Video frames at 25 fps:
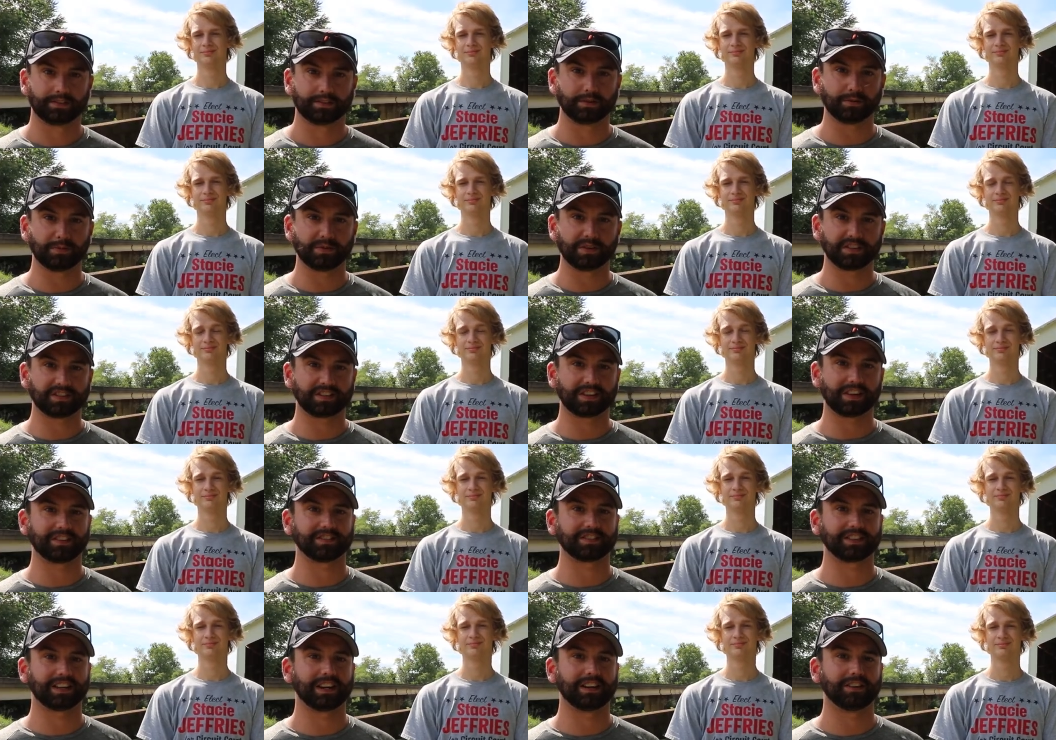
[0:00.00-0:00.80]
Speaker 1: So just
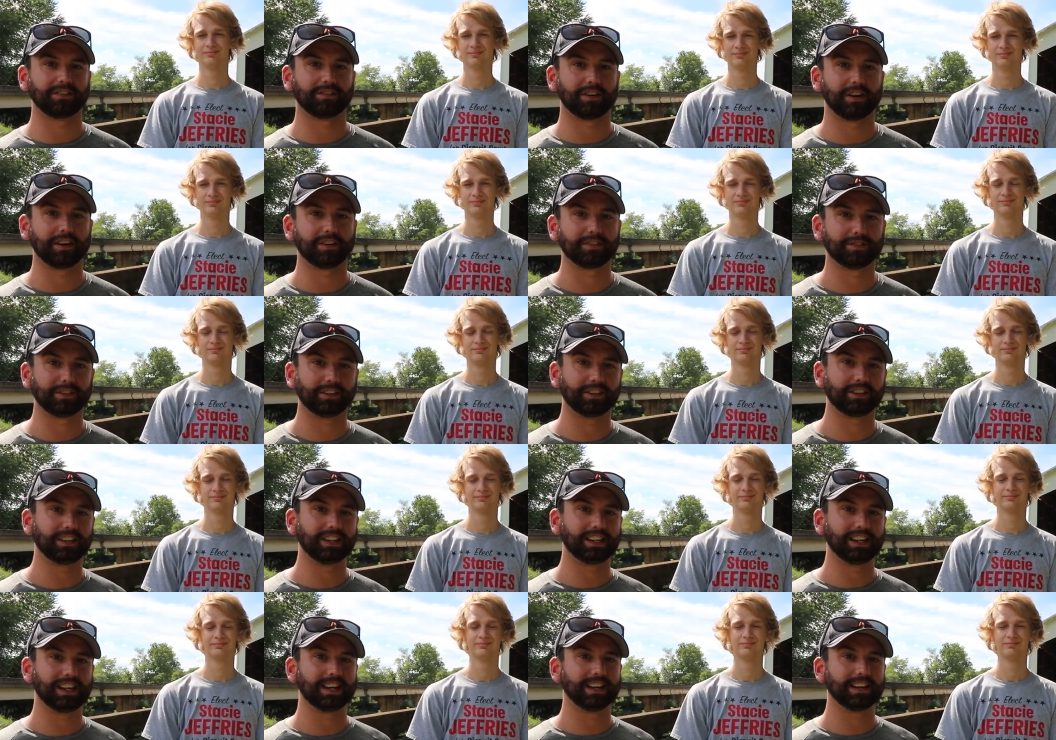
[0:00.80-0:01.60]
outside of
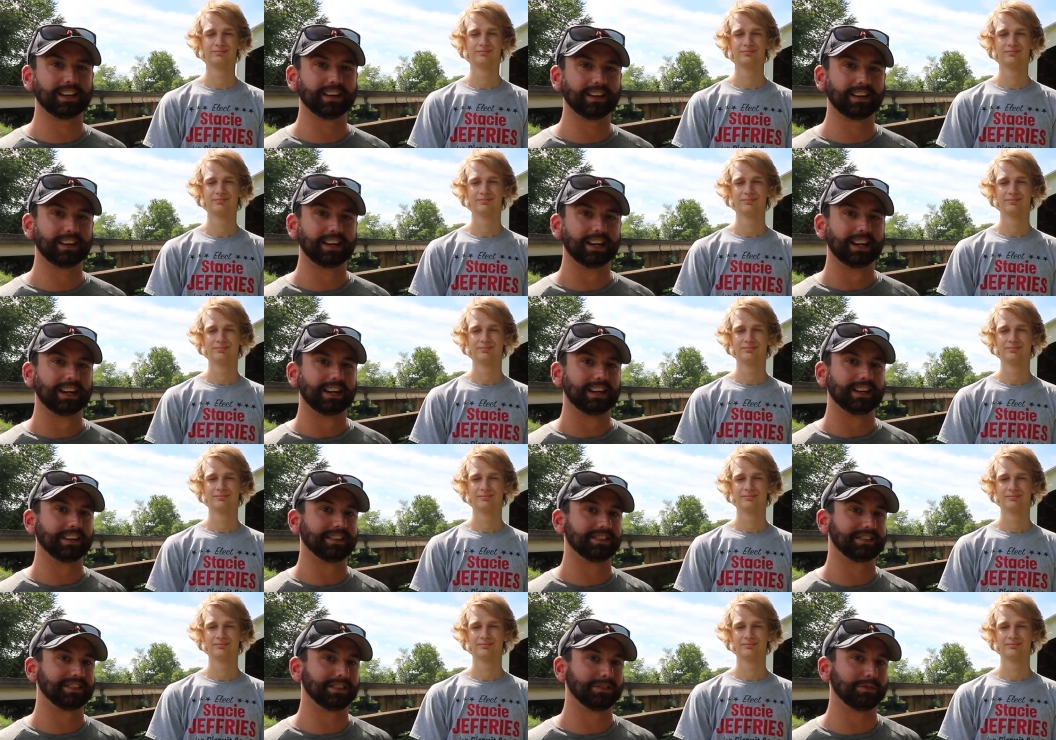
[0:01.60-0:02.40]
Rockville, Indiana
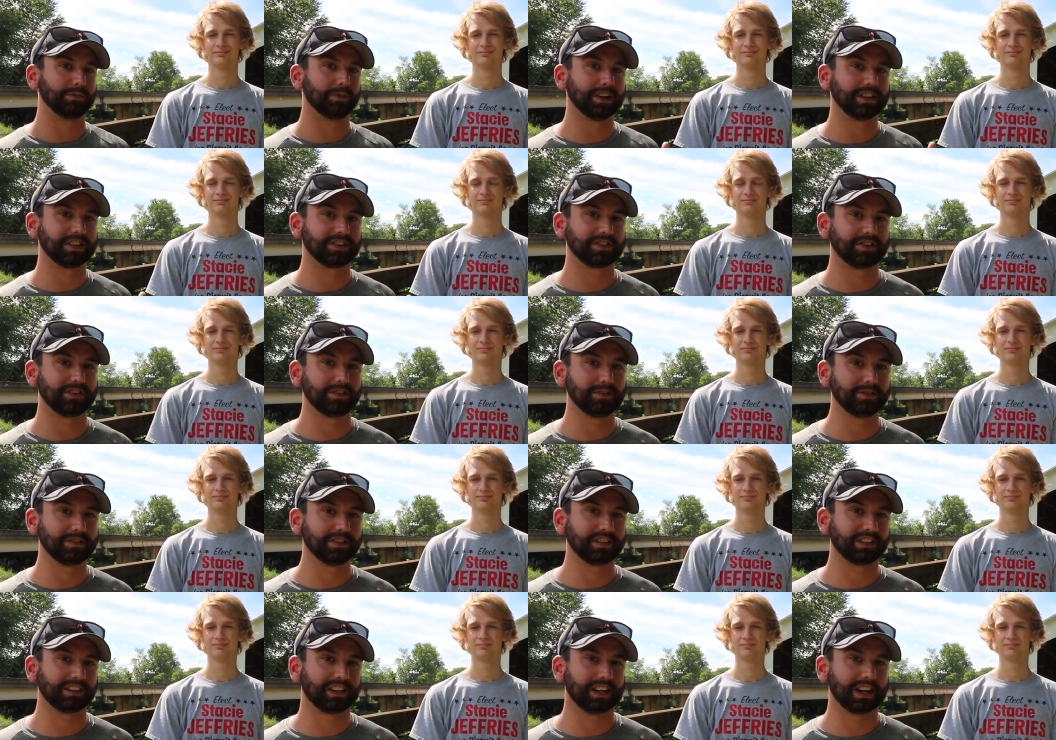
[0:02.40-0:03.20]
is the West
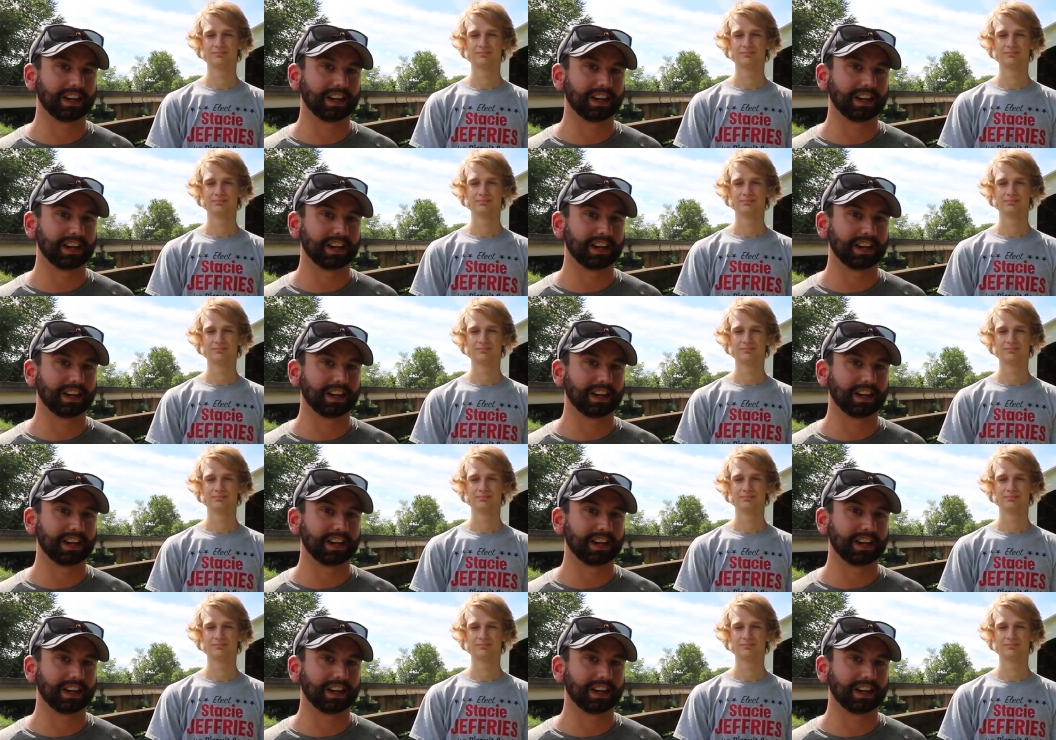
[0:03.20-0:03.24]
Union